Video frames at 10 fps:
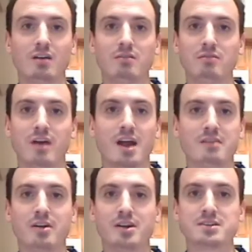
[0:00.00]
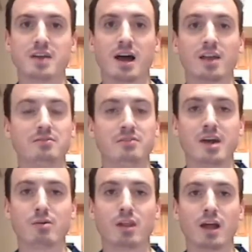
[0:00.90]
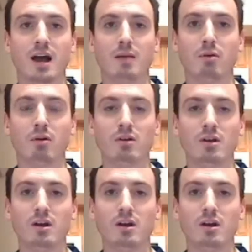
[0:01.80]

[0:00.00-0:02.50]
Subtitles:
very, very solid, very reliable.